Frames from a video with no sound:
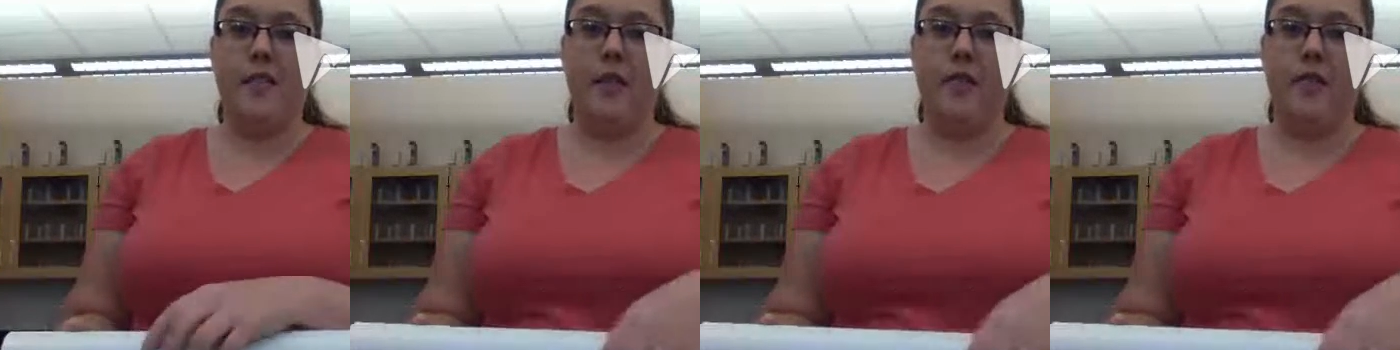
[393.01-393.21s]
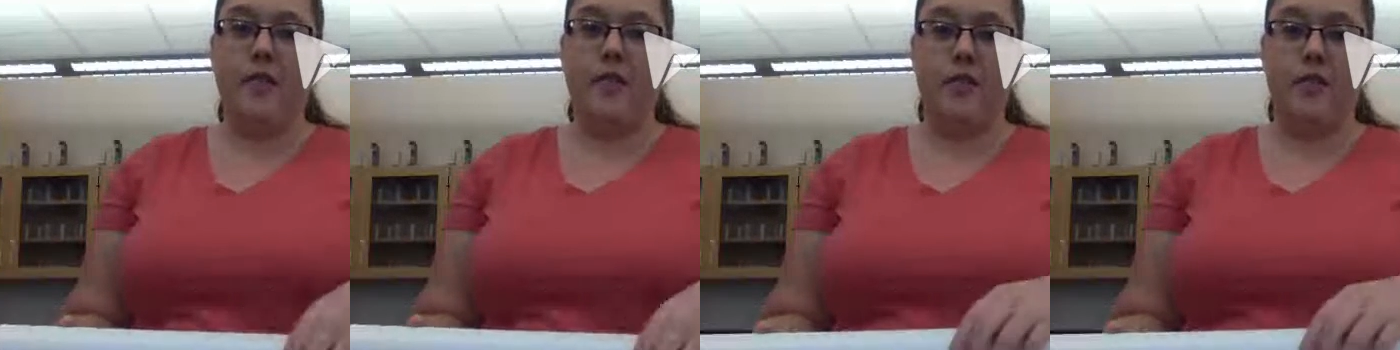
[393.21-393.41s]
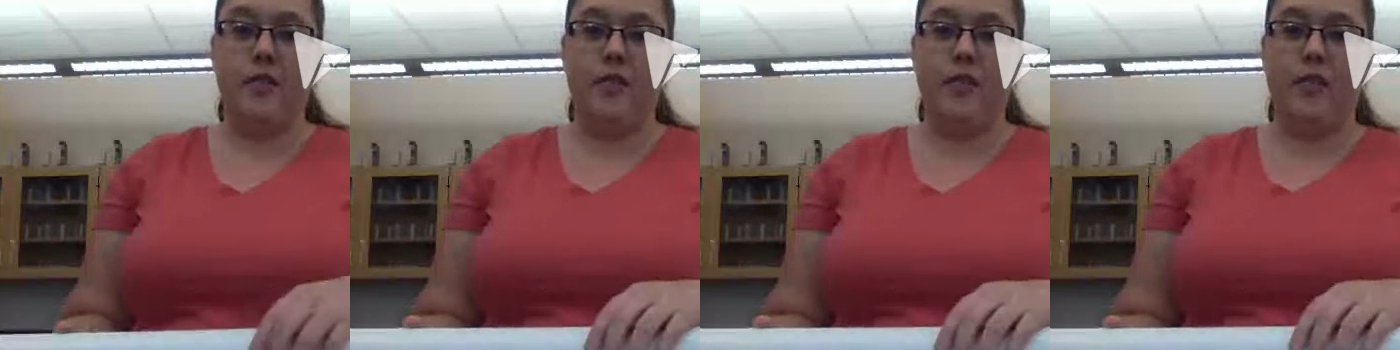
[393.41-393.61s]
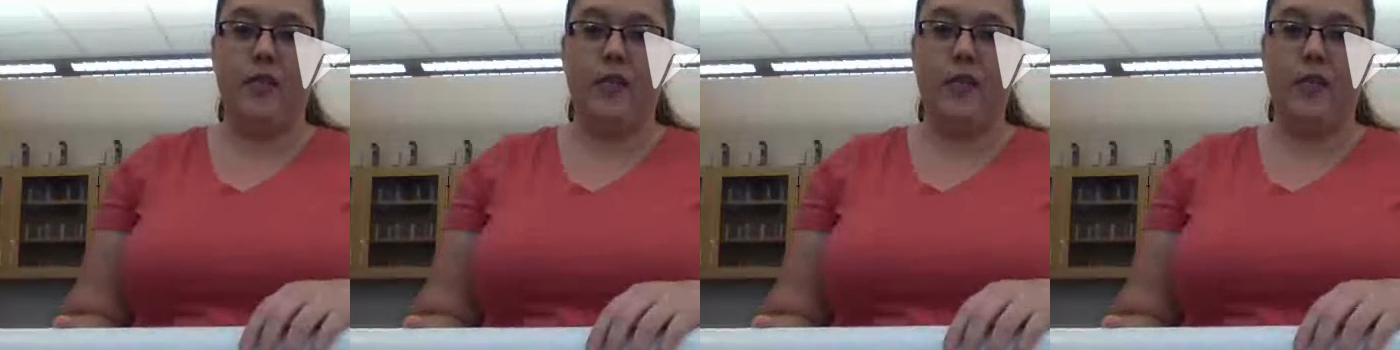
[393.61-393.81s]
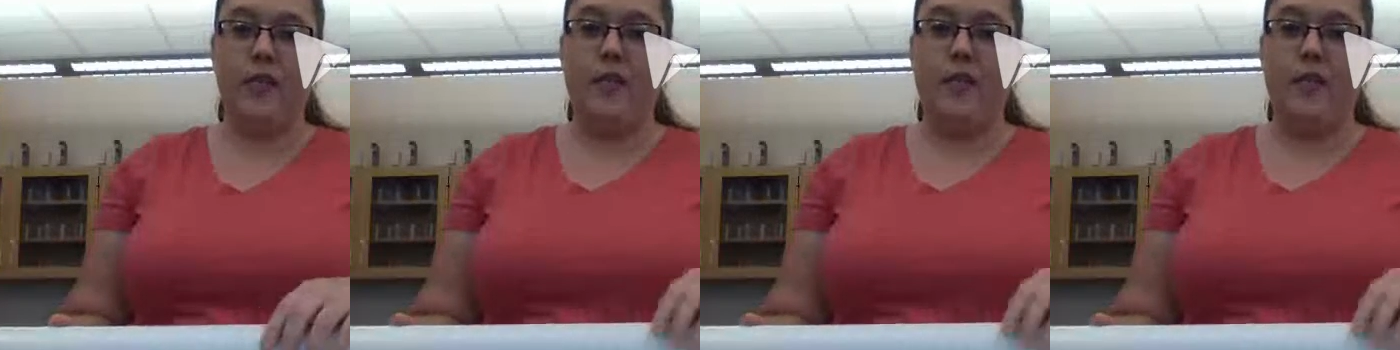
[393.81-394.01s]
how it's
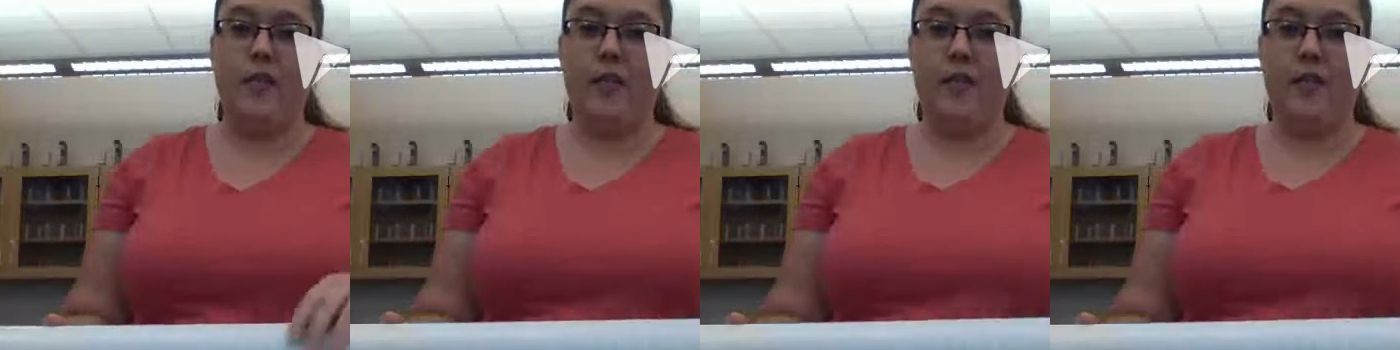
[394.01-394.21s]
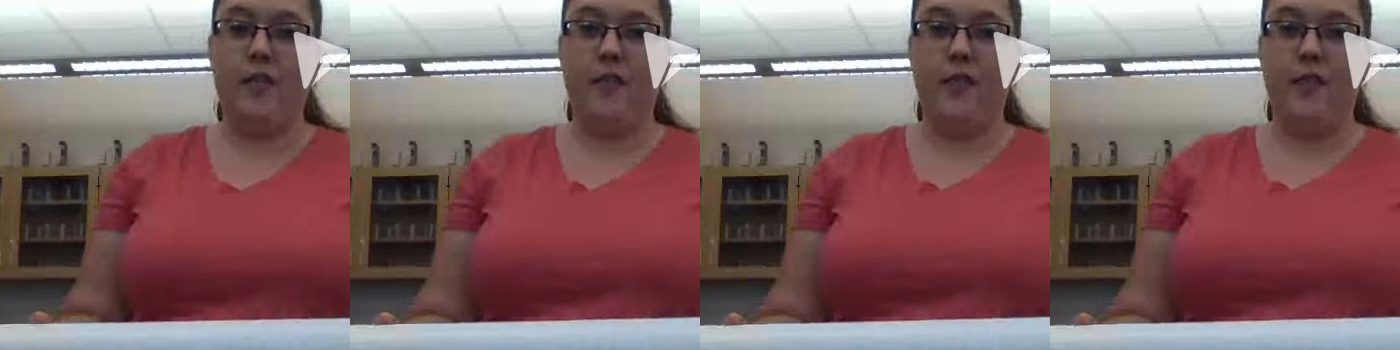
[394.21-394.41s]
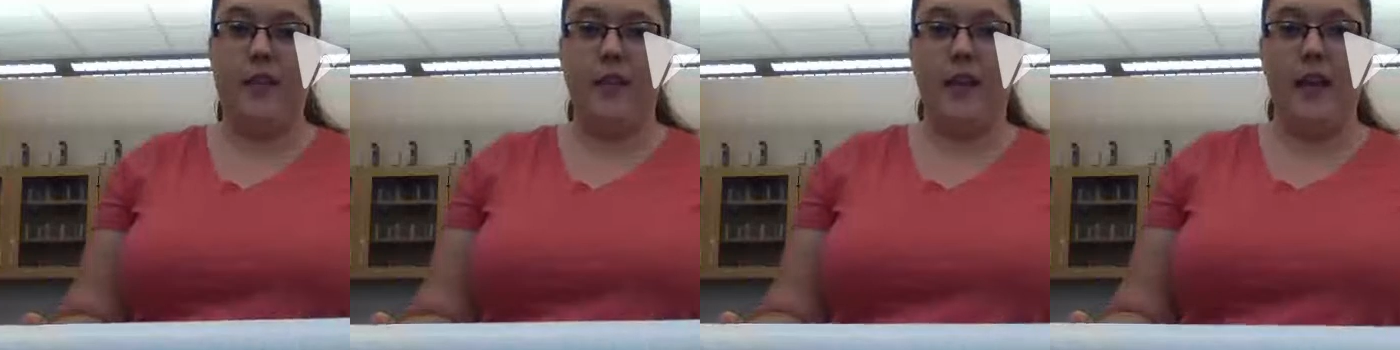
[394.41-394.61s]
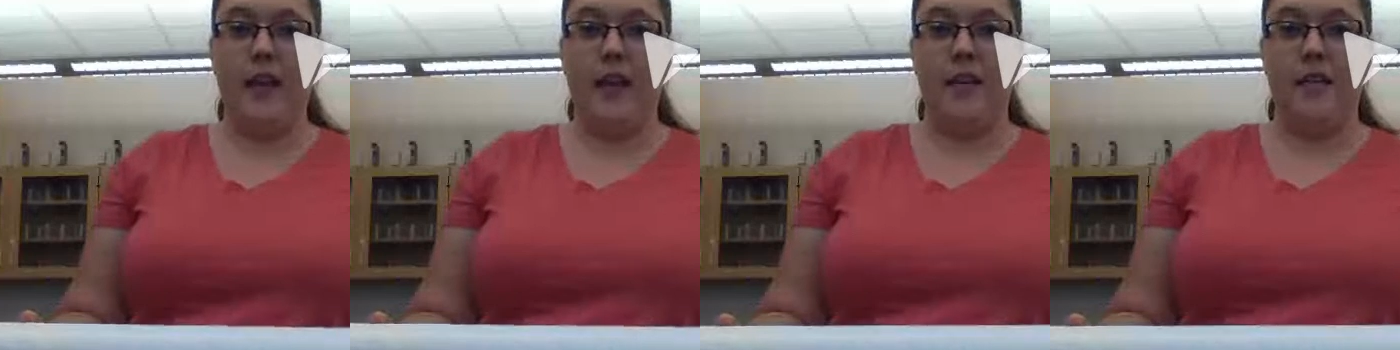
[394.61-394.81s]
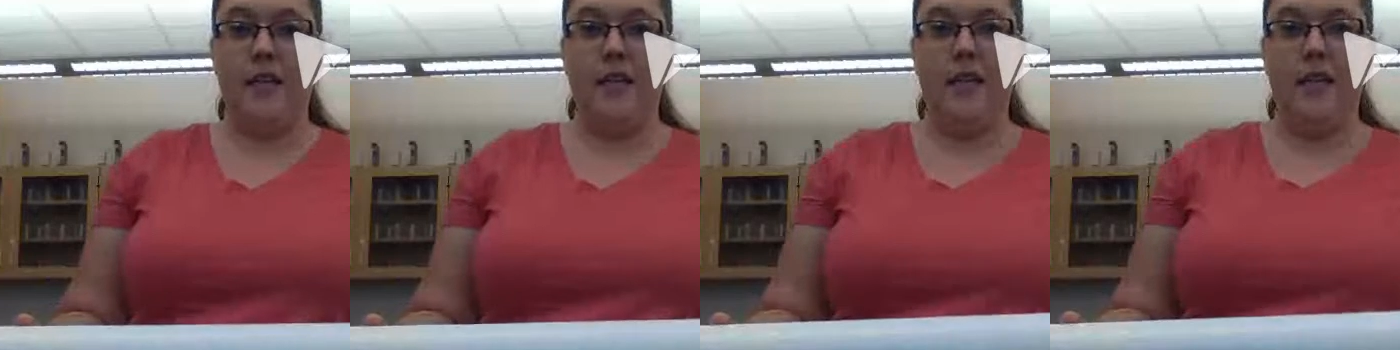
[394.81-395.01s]
constructed, stuff like
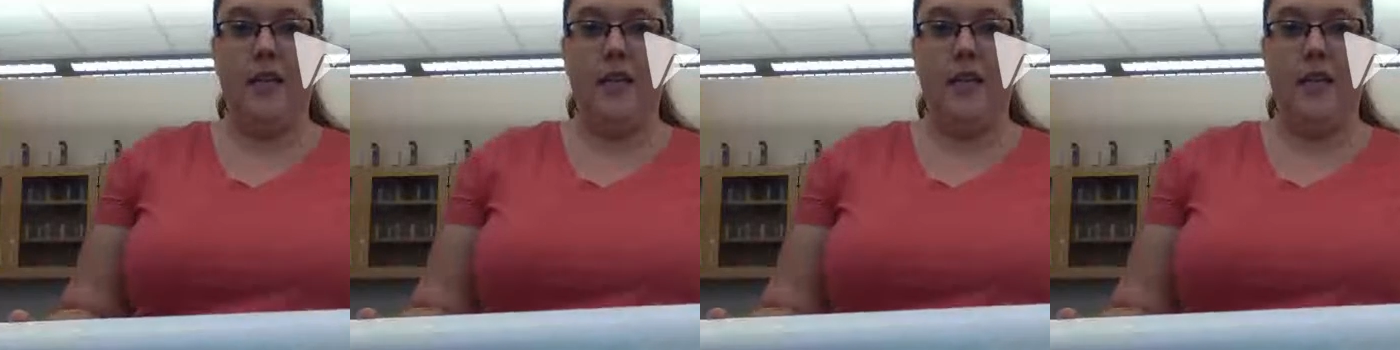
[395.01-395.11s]
that.